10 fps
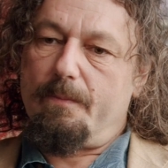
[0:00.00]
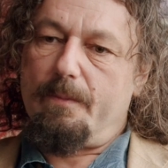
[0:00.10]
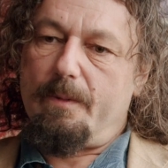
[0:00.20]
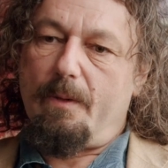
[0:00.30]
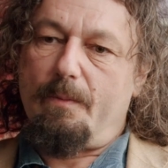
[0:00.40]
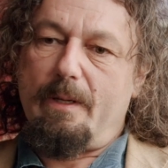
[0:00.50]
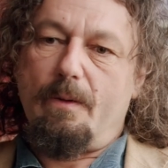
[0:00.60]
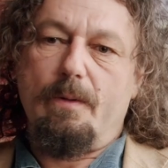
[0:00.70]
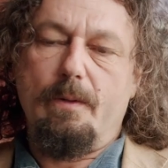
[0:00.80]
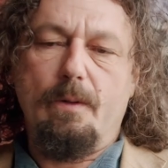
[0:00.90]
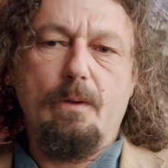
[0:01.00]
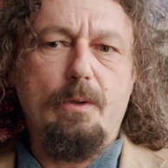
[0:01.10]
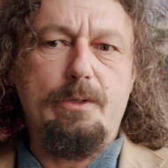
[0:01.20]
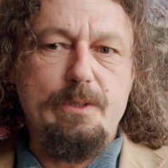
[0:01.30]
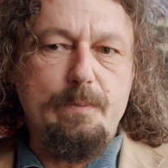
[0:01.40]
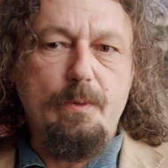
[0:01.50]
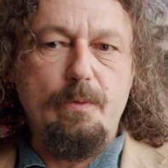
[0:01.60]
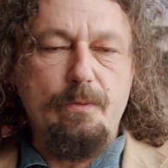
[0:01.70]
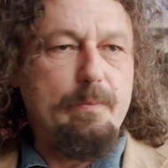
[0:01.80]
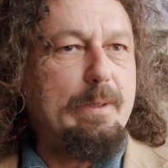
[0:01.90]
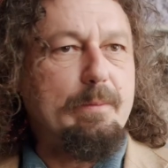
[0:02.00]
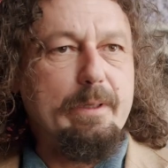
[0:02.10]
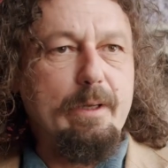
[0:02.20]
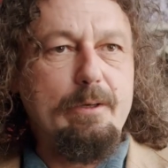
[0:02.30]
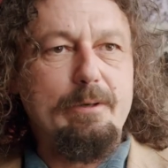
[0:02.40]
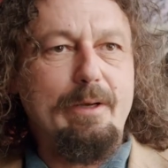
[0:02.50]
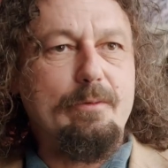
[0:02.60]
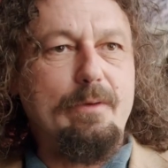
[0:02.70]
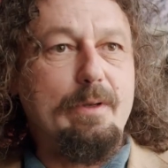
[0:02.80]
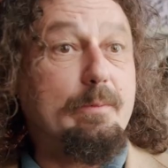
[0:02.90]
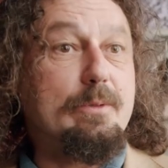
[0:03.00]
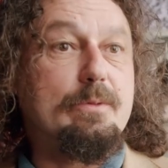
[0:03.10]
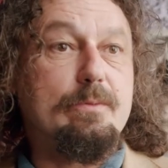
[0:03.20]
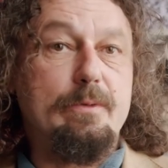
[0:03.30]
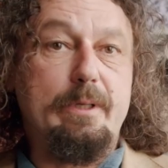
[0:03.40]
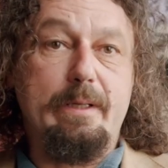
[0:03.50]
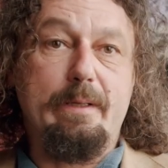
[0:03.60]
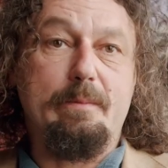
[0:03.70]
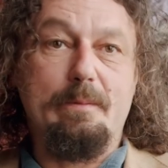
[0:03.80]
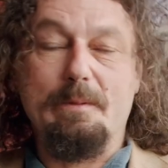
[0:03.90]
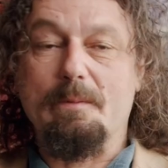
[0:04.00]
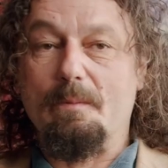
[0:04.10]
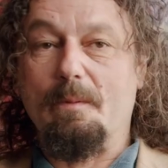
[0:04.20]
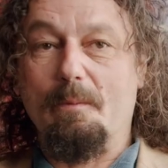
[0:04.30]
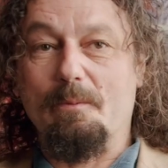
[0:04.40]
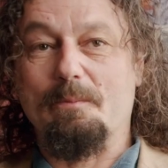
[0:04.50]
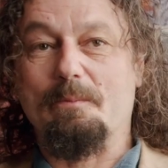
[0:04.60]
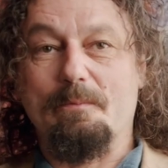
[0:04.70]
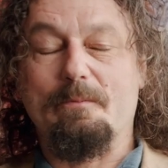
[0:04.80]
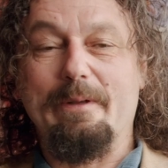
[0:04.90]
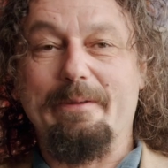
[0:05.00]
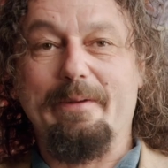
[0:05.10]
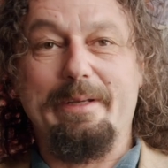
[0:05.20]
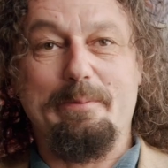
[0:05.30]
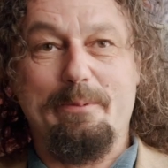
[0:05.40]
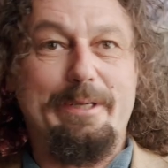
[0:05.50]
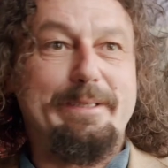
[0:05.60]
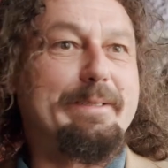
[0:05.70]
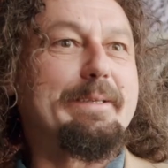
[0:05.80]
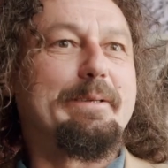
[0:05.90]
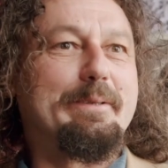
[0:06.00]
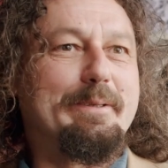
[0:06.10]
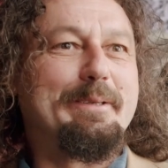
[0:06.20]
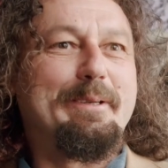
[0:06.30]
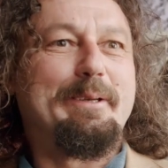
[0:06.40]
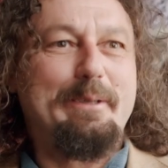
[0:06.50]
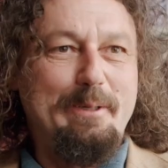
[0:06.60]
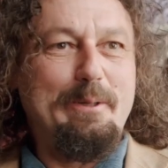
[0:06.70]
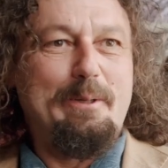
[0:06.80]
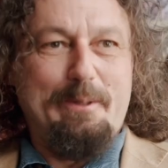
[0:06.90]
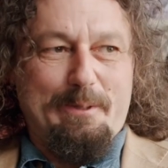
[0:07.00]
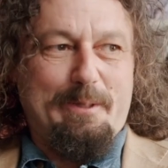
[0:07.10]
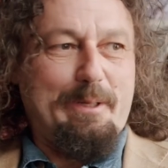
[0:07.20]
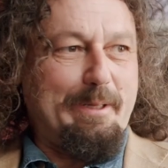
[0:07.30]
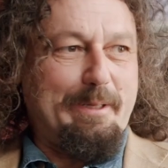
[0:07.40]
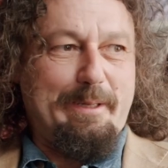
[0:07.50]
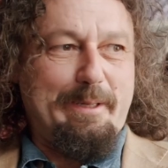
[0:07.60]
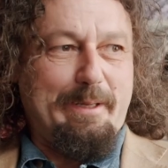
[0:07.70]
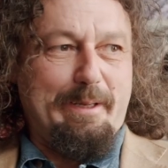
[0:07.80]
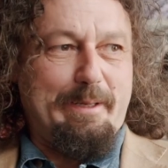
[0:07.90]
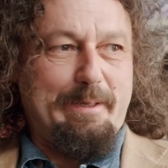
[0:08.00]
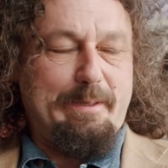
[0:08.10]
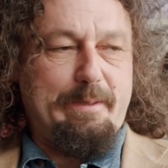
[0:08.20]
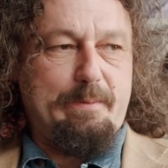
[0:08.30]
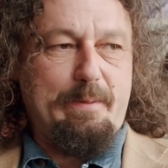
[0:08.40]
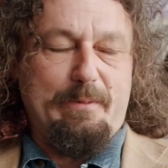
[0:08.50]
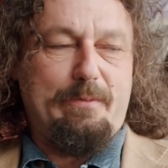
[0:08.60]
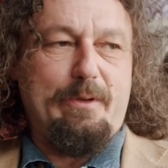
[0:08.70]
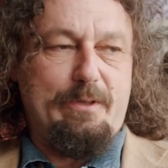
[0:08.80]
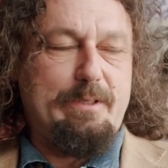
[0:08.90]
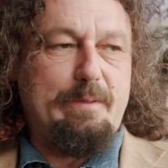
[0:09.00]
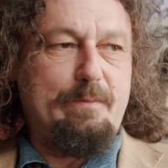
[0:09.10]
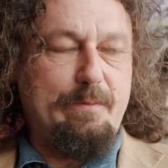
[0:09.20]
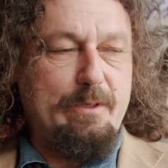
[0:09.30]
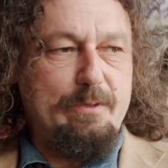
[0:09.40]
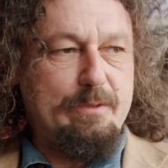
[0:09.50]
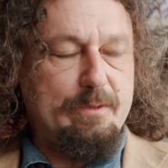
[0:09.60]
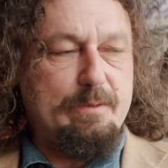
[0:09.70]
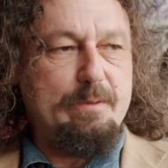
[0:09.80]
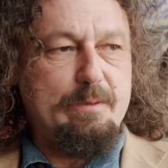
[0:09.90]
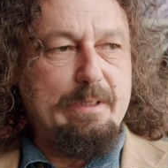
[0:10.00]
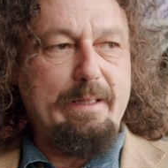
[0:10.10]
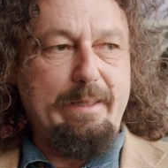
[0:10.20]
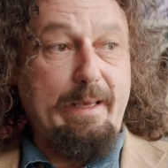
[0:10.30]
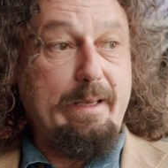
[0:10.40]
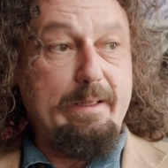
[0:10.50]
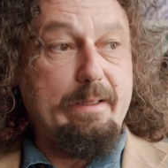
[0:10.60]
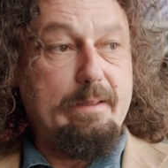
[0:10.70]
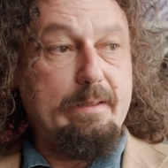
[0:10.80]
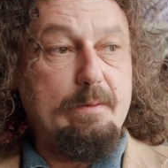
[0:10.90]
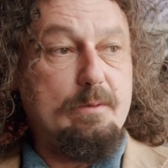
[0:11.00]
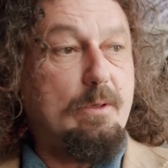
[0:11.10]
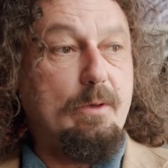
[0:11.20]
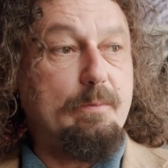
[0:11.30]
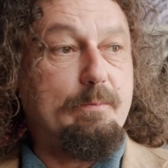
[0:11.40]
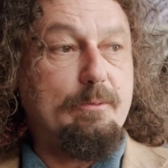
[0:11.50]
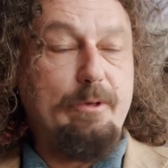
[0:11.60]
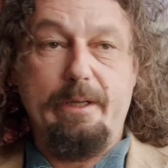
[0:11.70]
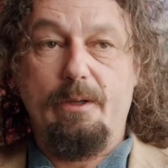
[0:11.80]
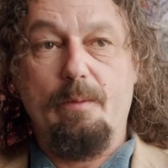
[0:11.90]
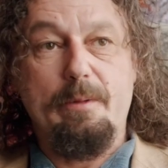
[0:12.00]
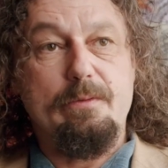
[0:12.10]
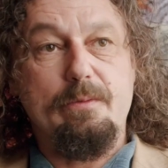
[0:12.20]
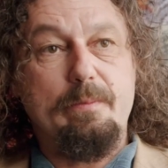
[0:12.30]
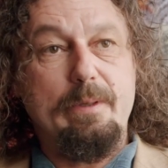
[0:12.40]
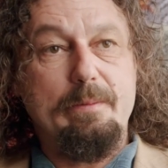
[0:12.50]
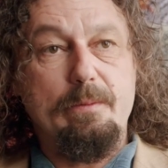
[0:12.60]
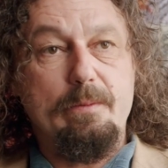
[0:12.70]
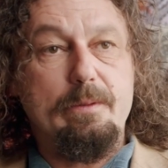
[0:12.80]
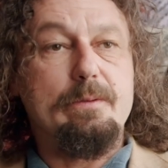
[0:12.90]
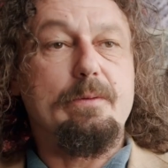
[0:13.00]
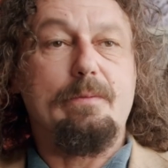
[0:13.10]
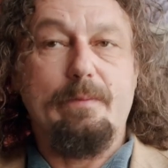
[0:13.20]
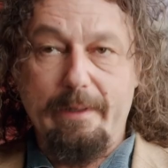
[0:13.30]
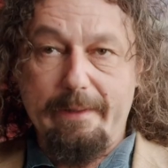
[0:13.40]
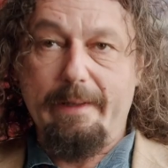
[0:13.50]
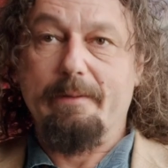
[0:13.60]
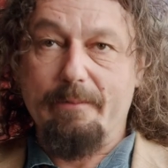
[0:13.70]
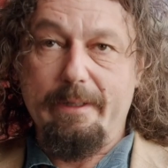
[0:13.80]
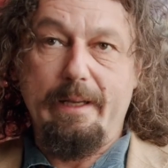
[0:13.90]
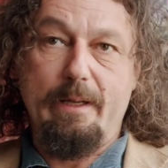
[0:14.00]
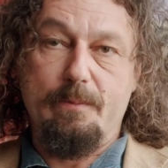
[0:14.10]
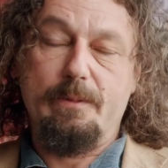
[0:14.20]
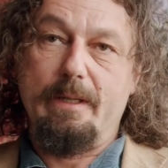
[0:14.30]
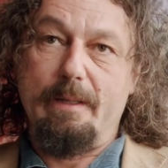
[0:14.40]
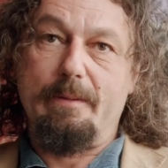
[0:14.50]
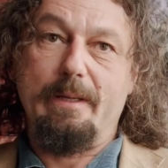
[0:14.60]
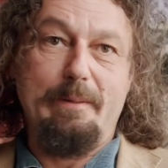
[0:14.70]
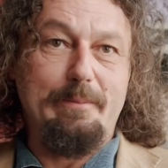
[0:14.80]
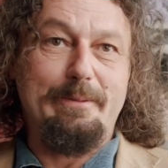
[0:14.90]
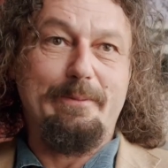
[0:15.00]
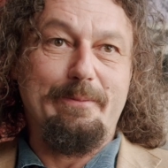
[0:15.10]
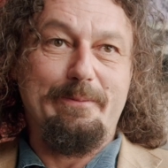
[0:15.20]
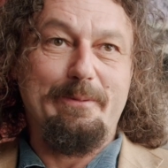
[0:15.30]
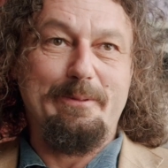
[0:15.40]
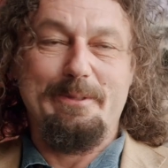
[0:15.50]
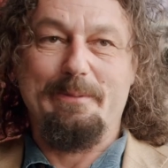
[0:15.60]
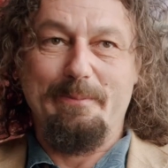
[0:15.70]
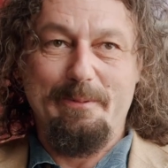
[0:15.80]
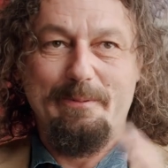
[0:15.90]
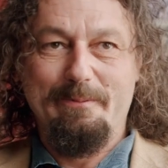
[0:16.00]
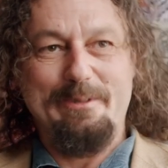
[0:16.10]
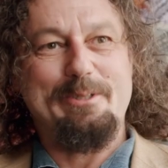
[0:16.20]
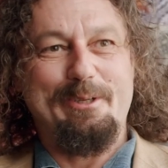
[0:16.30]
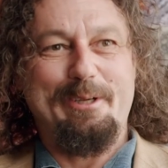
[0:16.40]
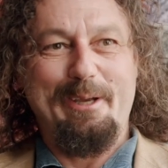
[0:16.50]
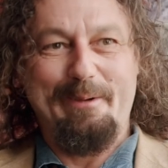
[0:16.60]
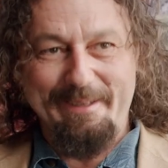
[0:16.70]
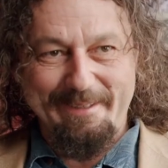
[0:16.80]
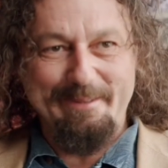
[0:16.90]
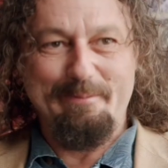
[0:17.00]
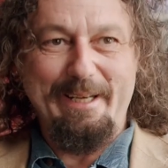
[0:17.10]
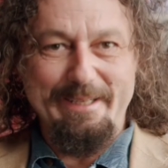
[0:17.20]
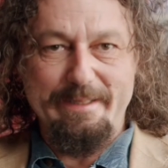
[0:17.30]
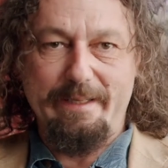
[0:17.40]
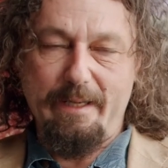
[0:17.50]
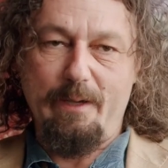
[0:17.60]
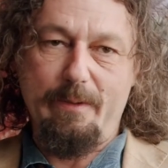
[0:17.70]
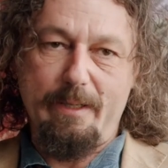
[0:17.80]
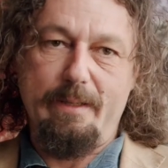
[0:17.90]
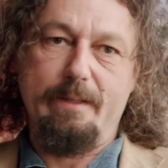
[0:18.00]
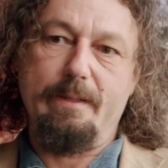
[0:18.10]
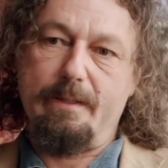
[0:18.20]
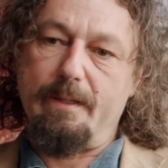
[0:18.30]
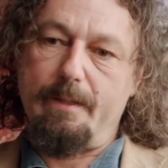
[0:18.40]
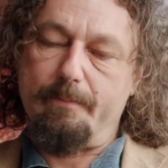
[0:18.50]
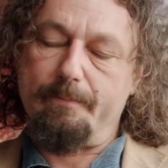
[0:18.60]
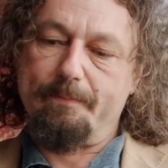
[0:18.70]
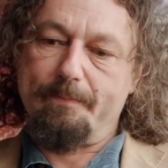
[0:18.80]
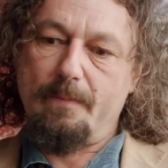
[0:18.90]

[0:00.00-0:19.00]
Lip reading: you know, we got a lot of support from people in our crowdfunder, which was really, I was feeling very depressed. And when we first did that, and there was a lot of great comments from people, and it sort of, that really helped to keep sort of some vision going, some energy going. And